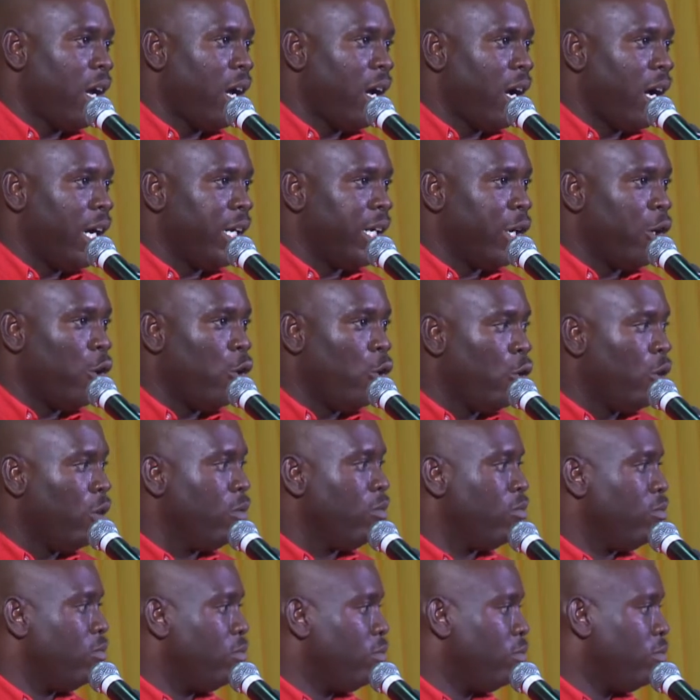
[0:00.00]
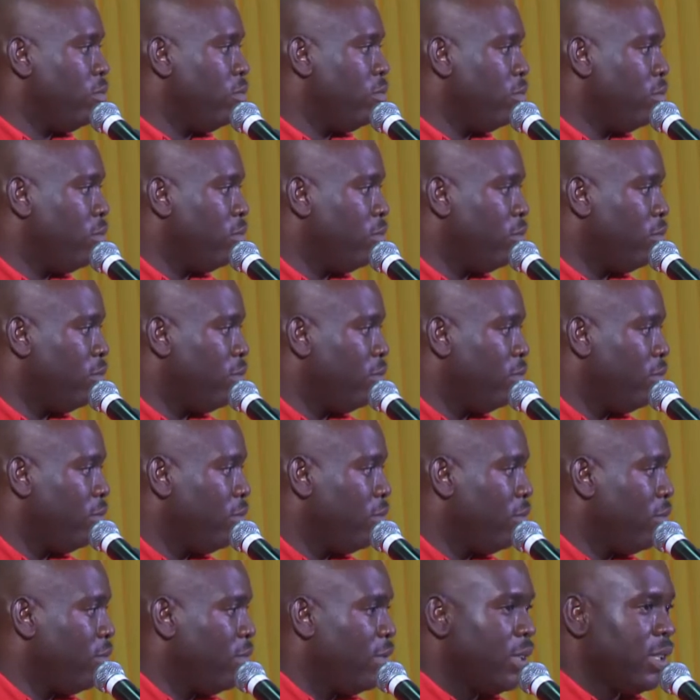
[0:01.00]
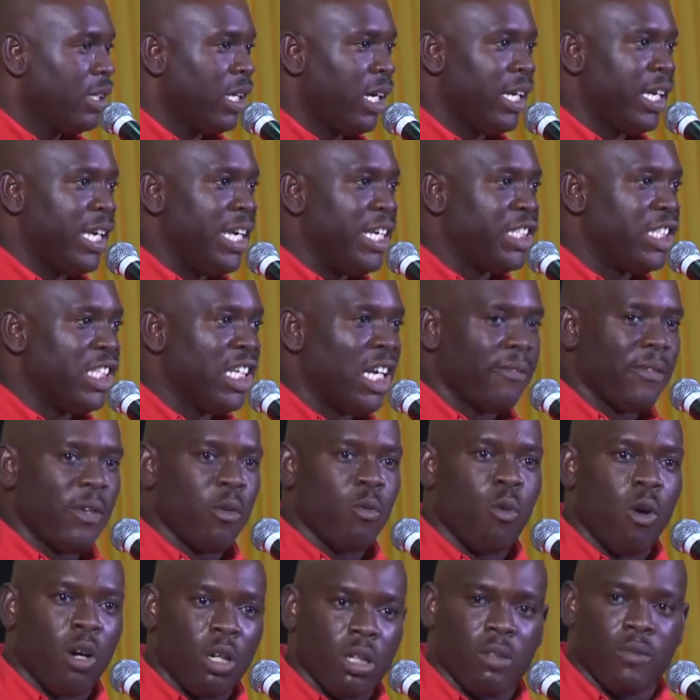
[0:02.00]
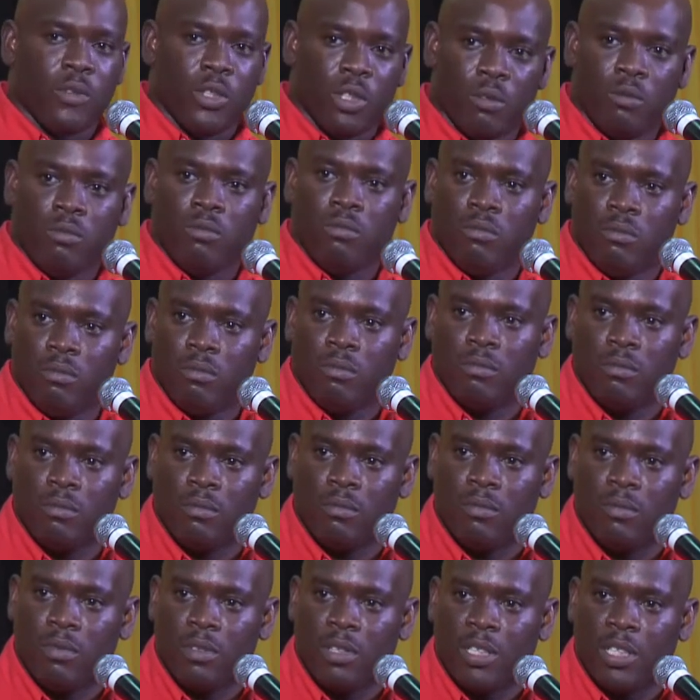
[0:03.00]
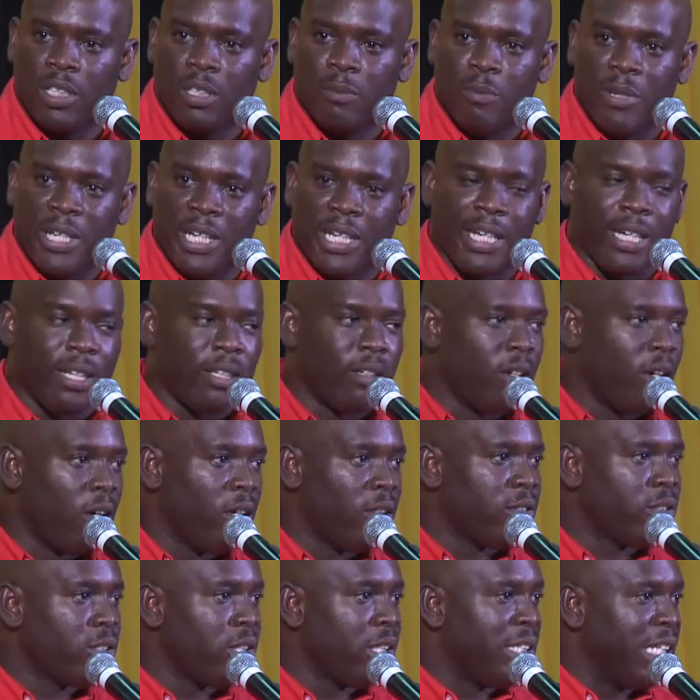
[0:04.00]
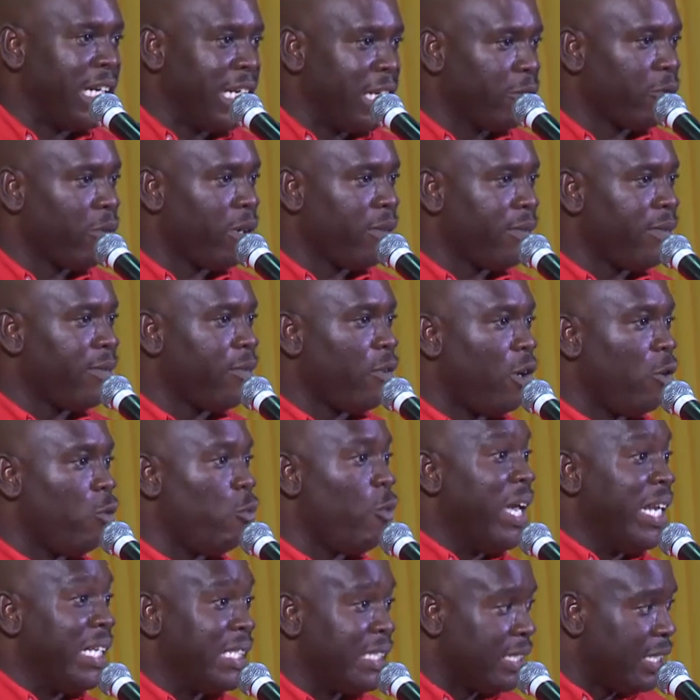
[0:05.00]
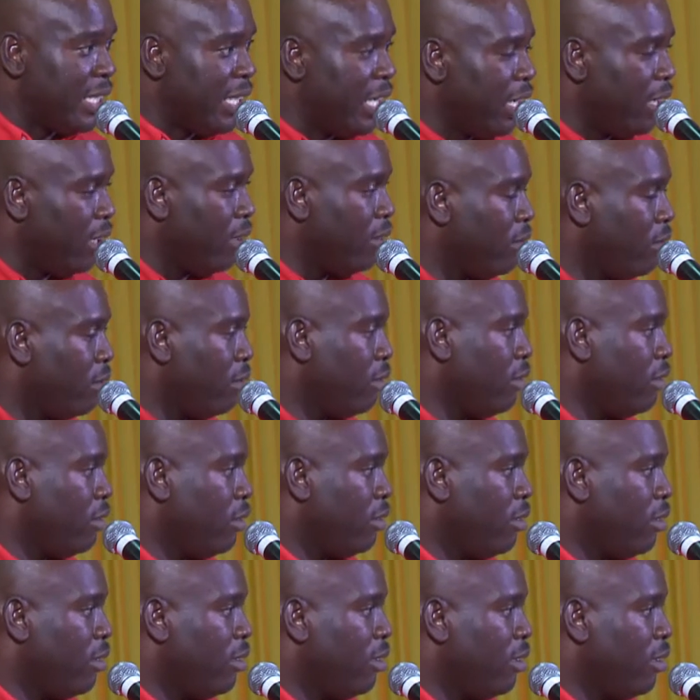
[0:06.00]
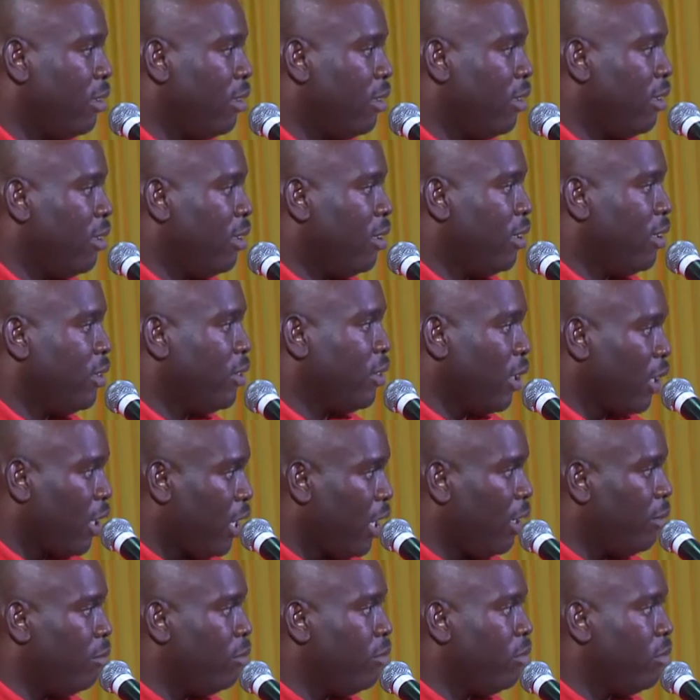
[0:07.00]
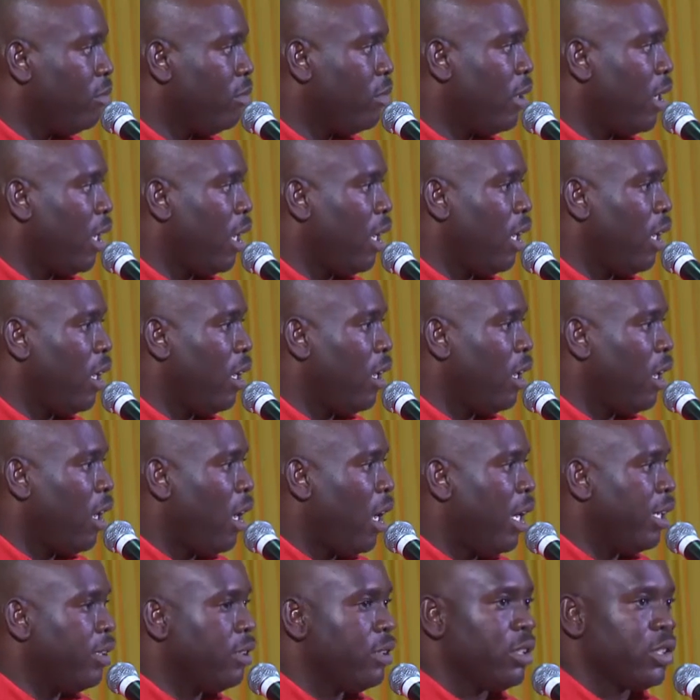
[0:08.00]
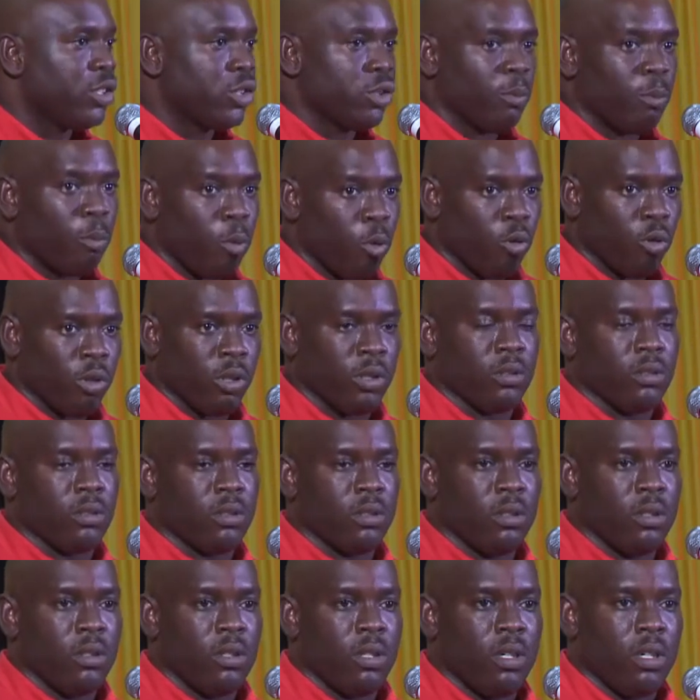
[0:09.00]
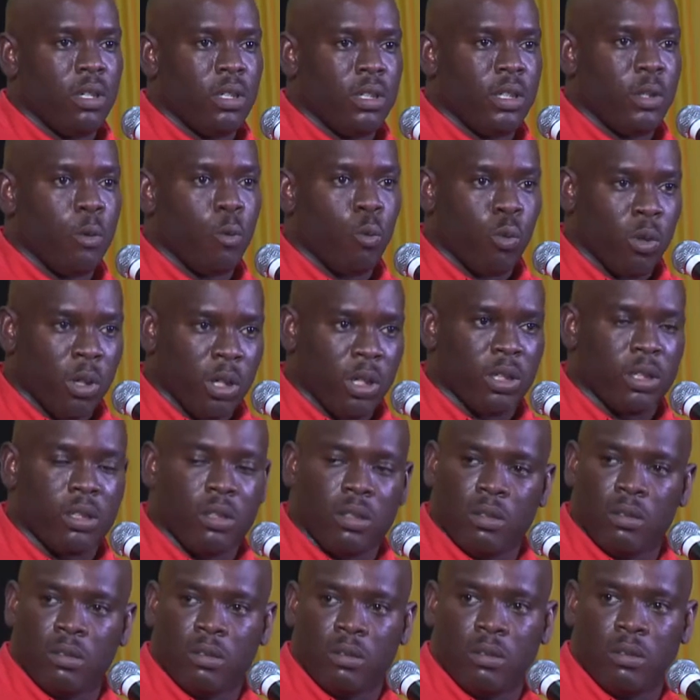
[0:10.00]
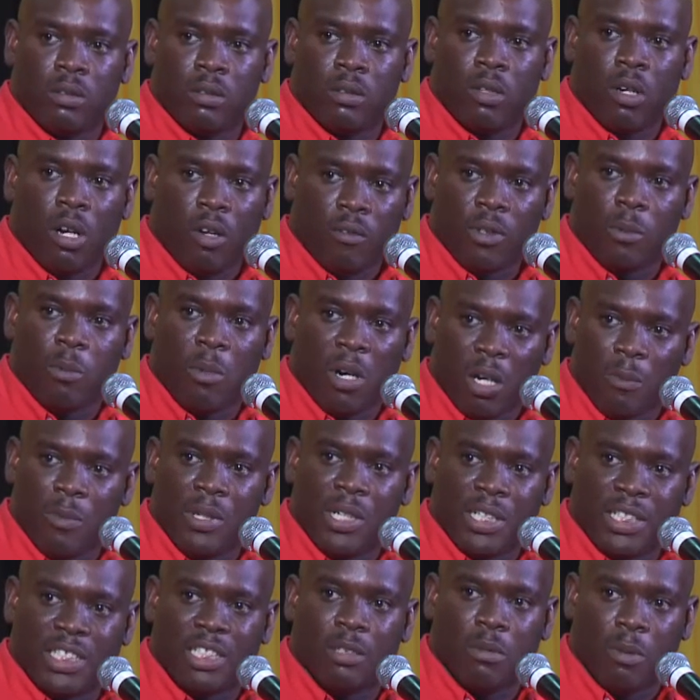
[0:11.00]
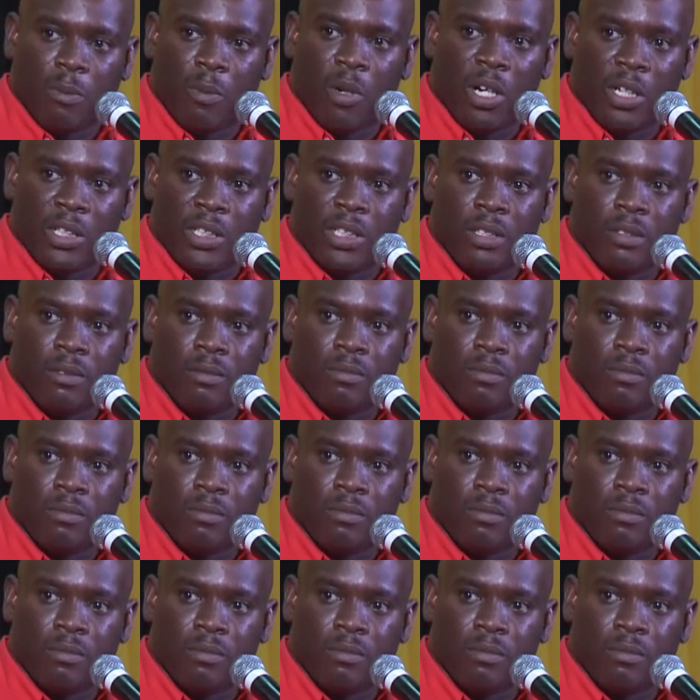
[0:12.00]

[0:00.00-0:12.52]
And I hope that each and every one of you can make it to Dylan Griffith on Wednesday to come and support the work of the Barbados Labour Party.